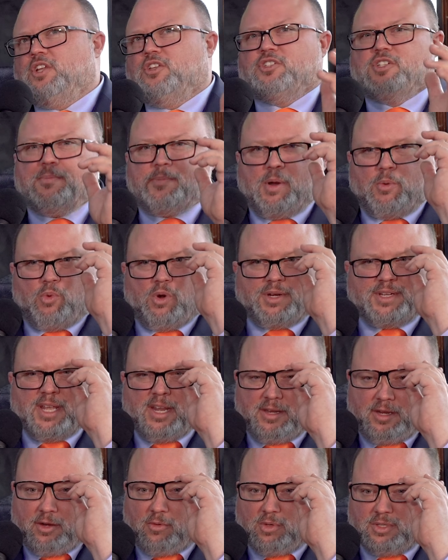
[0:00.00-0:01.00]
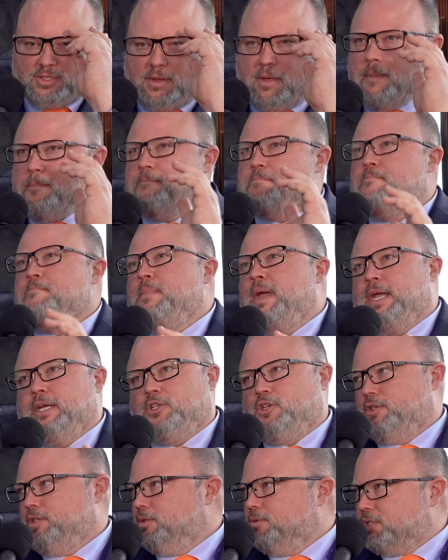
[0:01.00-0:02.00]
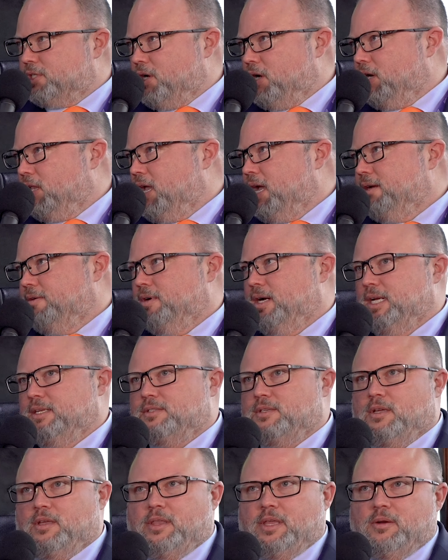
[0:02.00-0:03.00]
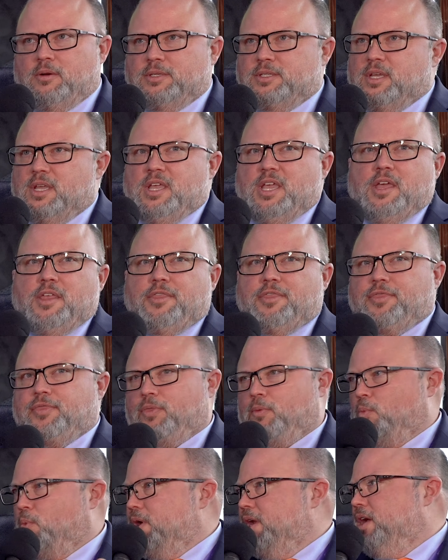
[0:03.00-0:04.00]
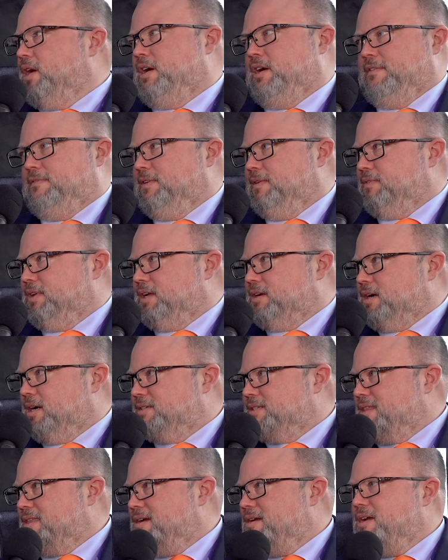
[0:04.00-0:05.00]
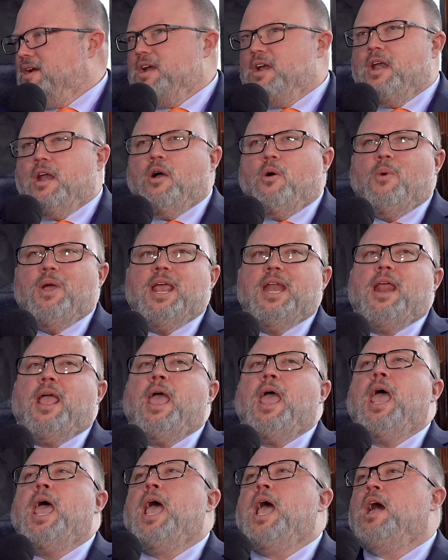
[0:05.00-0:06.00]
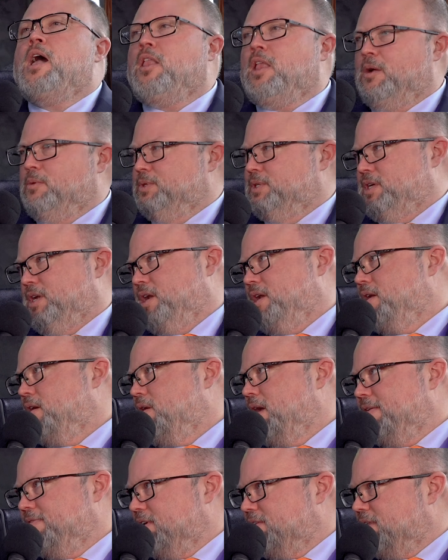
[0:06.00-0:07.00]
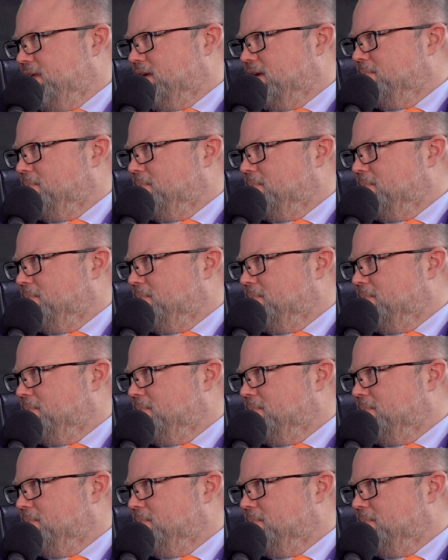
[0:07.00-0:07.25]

dealership I worked at, you know, was a major used car lot, right? So there was 350 cars. So there, there no way in hell I was going to know everything